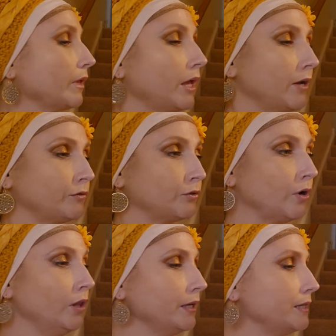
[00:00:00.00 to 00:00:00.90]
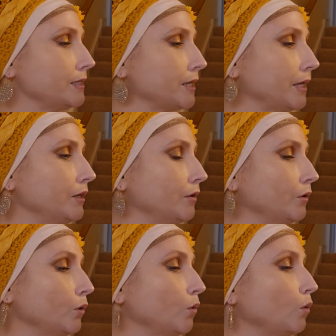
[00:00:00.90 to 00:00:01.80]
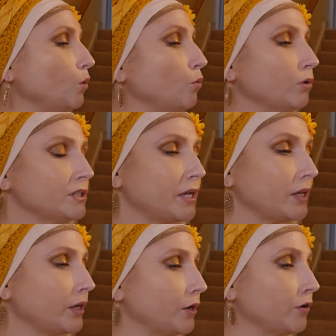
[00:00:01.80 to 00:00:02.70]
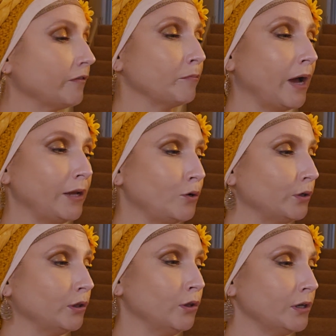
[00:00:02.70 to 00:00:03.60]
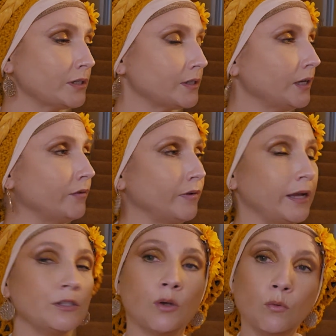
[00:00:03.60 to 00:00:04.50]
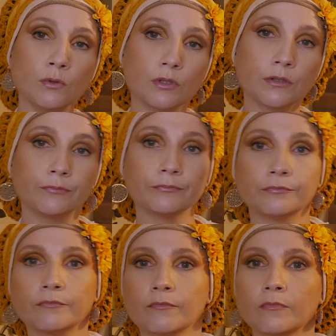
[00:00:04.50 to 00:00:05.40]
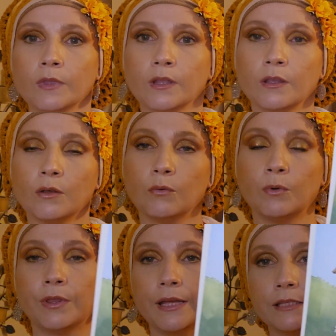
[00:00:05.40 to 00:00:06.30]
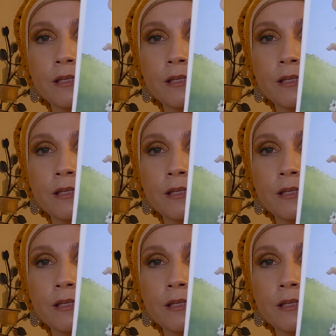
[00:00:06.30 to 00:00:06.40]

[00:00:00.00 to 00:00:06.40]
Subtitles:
After all, he said, who will take care of my good looks if I don't? Well, that's